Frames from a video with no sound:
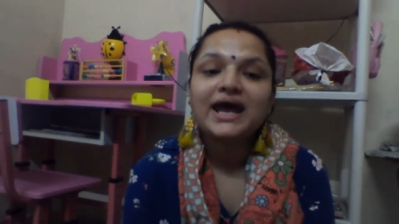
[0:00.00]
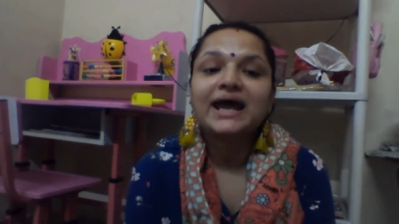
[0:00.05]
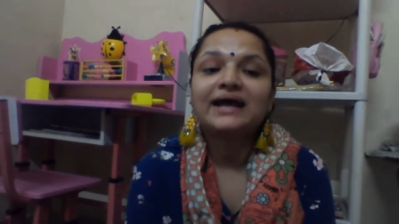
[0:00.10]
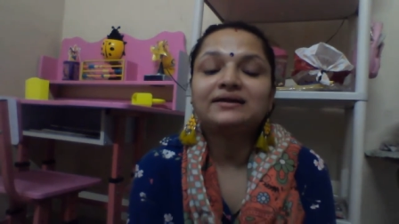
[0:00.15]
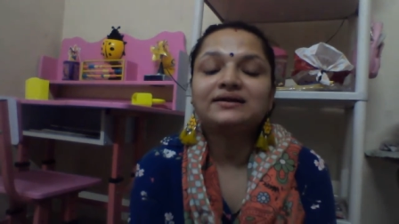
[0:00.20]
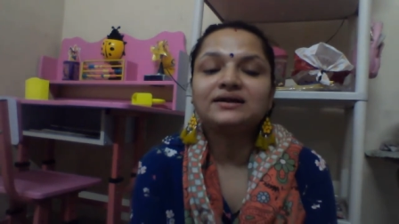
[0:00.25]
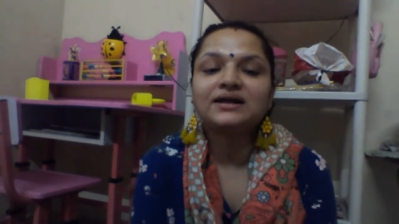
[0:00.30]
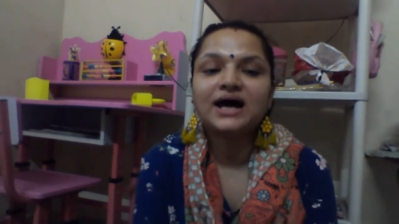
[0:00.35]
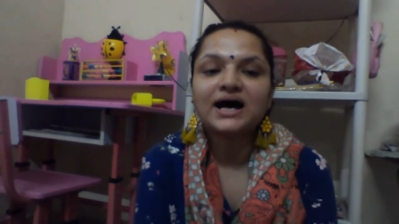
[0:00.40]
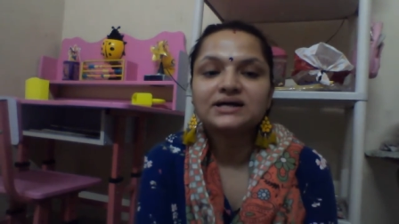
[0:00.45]

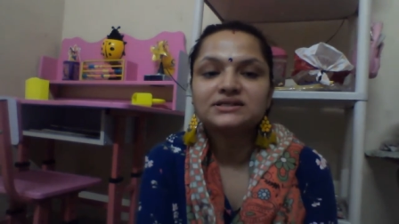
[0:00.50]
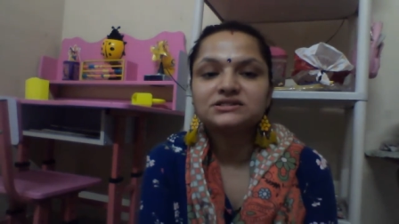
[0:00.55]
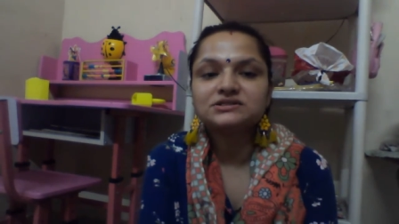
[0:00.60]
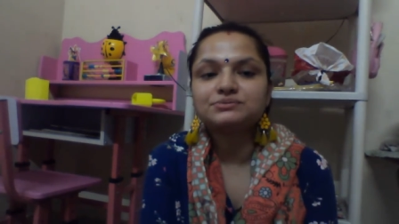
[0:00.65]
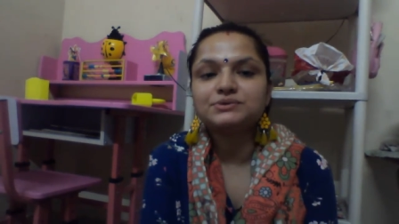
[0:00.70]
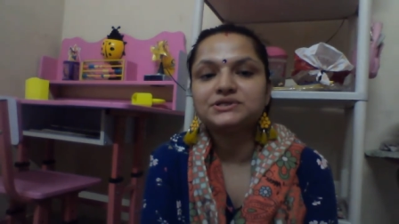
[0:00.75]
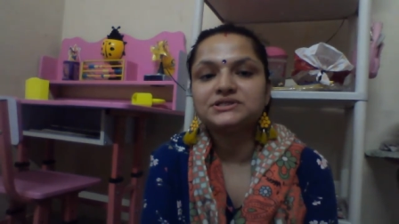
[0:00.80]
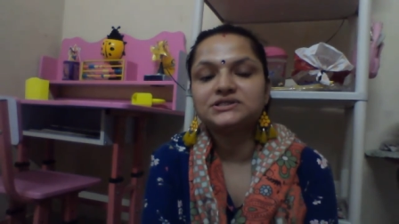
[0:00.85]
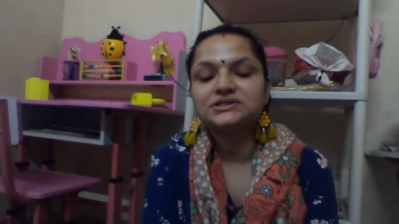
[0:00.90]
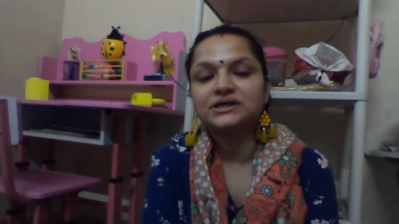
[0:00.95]
At last
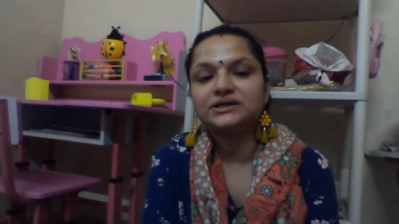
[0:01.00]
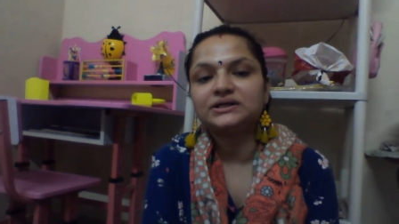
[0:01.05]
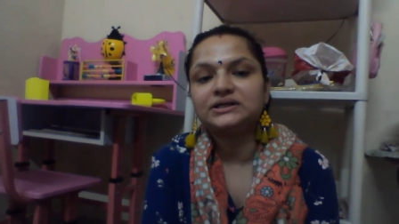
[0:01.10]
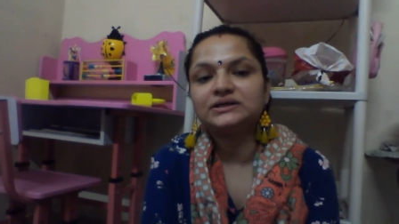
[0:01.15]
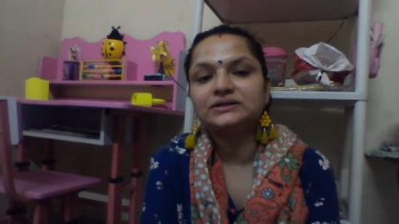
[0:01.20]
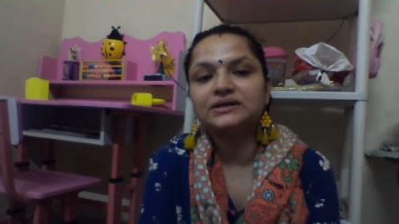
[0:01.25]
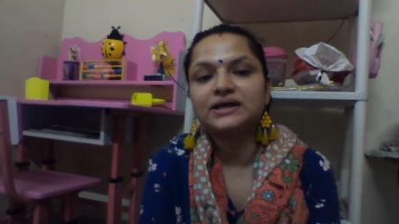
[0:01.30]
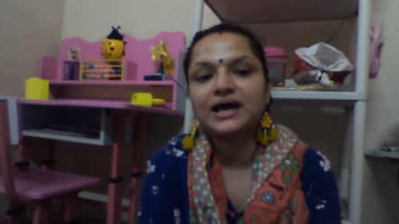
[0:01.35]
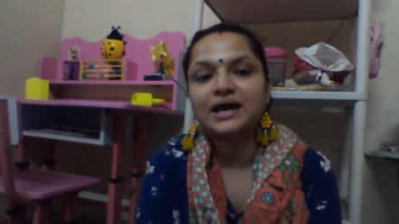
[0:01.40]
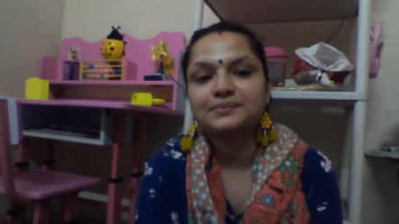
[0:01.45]
we
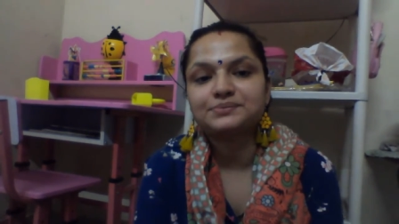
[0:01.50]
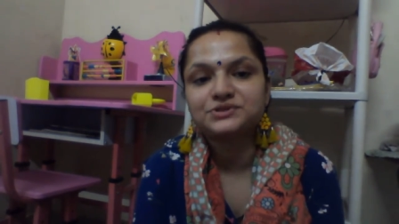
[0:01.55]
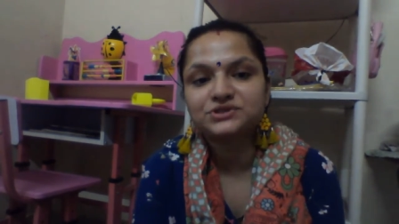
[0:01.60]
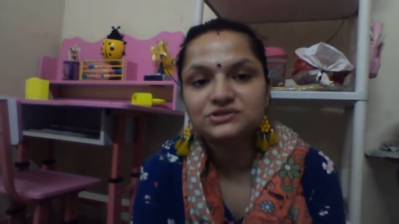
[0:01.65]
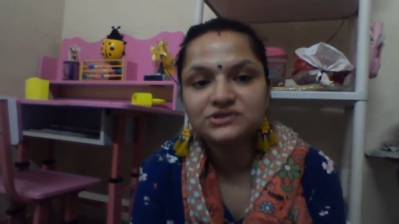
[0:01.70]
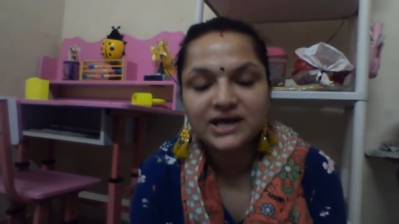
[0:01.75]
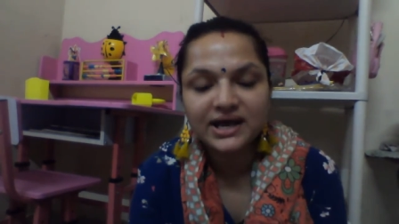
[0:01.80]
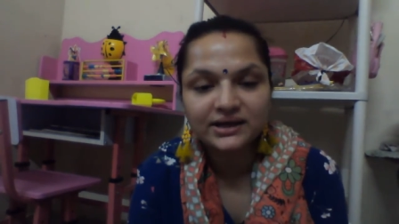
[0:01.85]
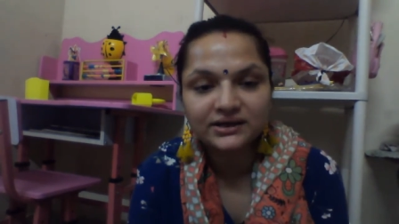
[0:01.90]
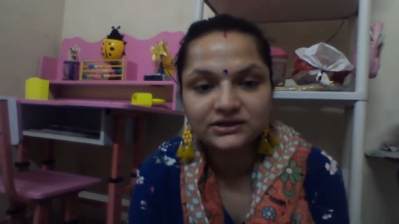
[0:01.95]
studied the
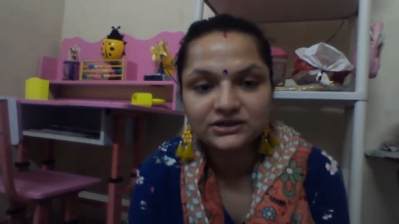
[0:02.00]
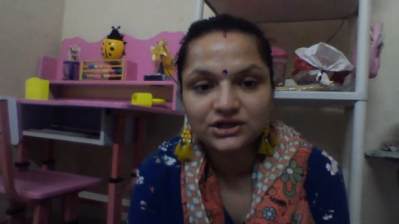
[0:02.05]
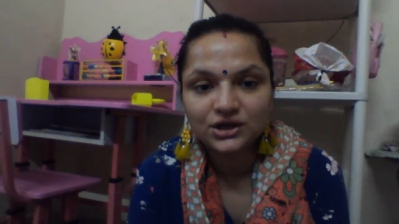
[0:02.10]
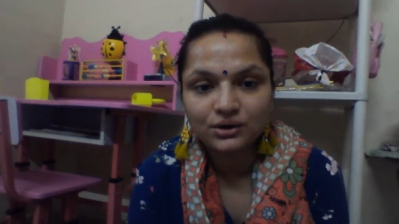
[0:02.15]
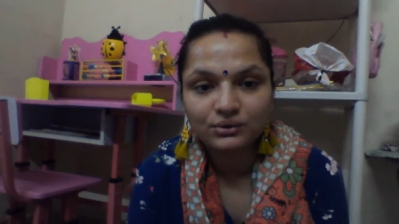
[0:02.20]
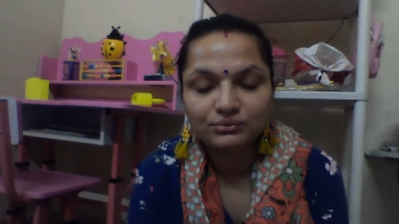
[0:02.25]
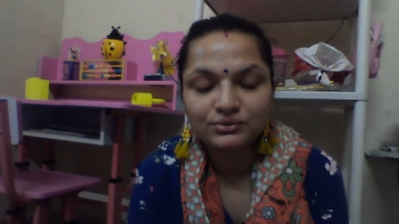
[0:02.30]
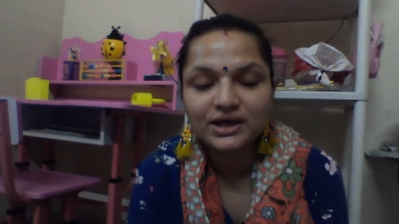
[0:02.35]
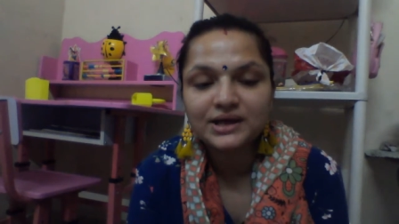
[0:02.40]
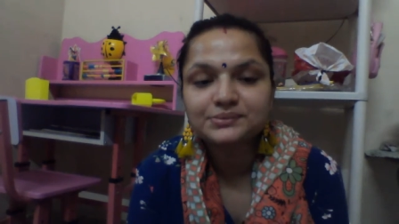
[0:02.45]
abstract noun.